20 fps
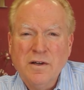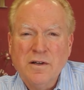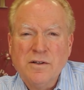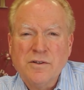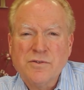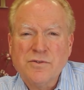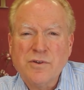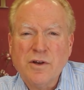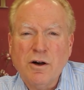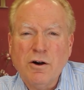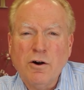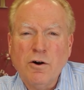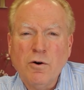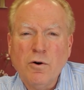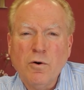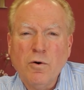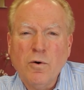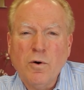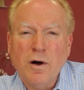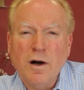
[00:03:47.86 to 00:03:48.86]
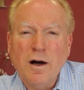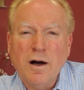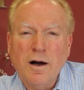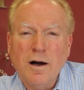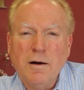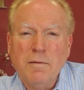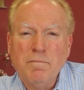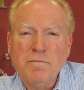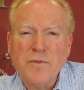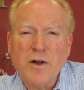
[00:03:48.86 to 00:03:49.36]

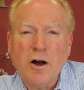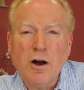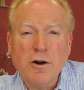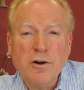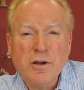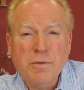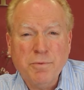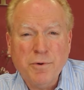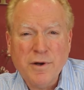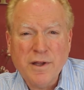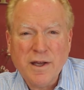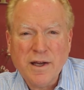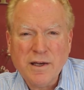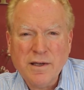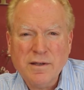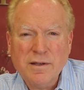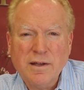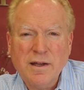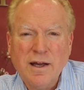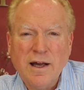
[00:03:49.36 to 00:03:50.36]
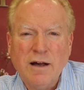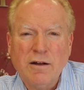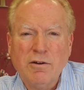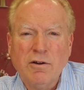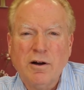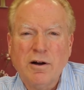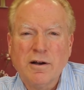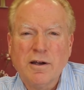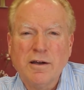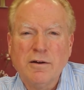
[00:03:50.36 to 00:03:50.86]
So hard to predict how
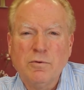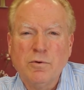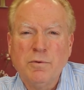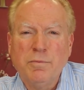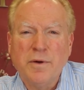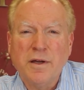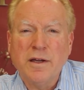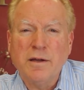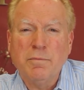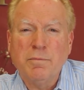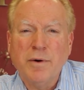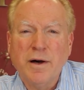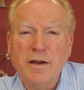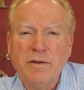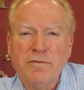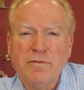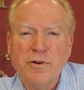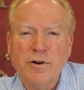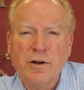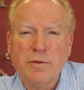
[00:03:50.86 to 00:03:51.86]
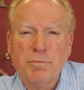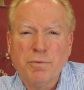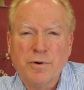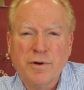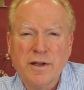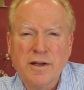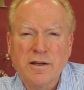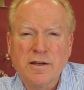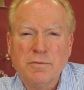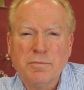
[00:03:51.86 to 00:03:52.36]
long it will be, but very
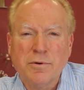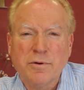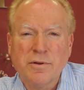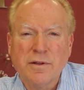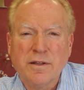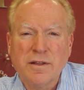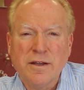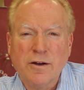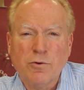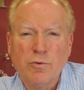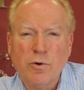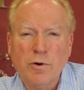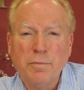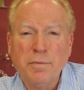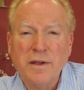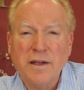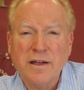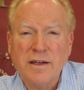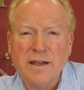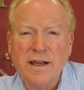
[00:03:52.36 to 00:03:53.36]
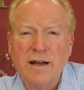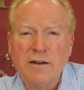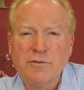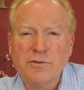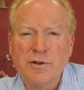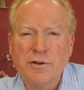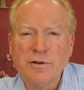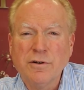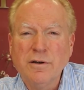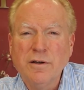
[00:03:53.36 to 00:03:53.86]
predictable that there will be a
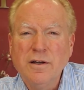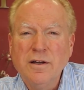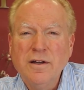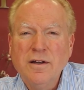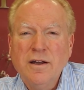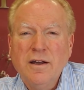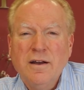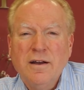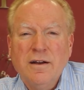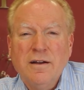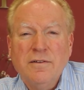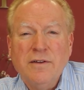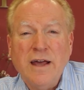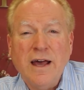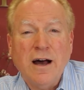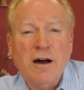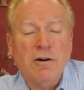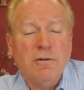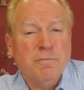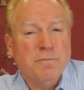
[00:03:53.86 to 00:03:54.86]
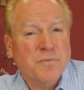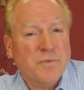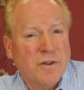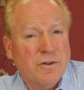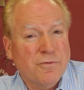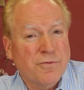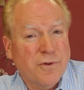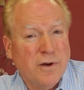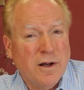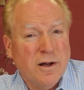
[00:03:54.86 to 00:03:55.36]
downturn. Now,
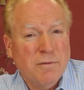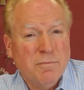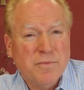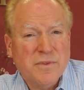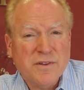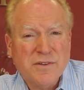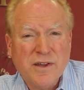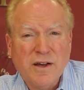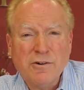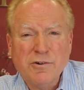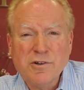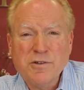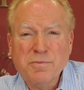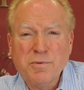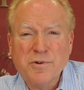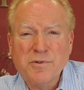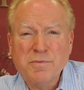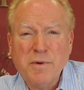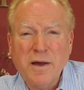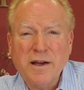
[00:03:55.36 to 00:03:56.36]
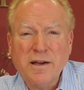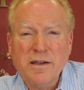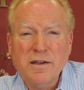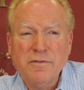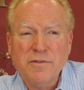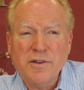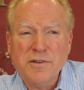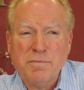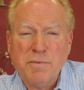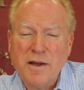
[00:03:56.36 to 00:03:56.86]
from the seller's perspective,
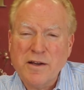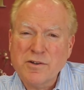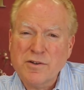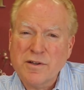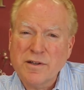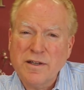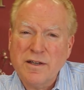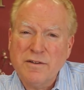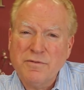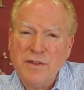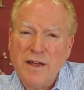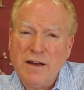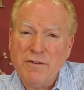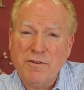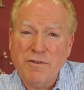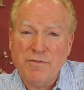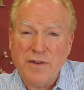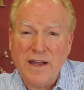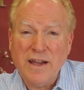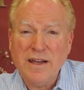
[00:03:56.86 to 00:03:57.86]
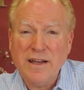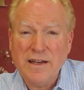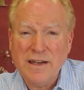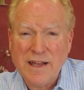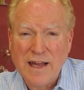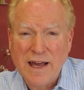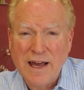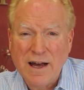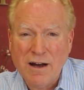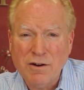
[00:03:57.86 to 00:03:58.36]
especially if they have a vacant
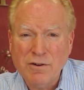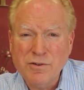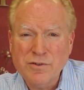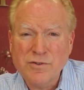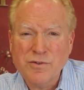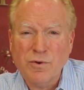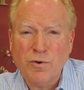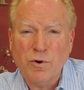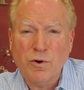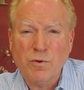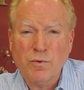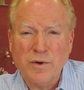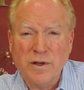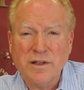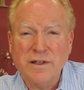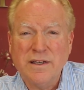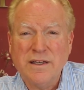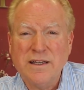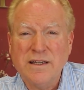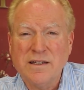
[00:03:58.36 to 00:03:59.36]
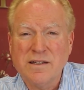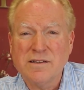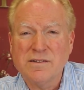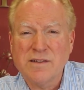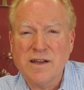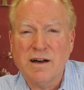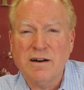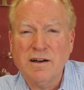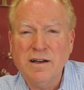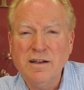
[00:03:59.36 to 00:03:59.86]
house or really need to
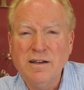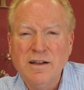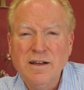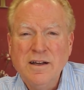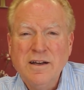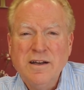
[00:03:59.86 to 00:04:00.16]
sell it,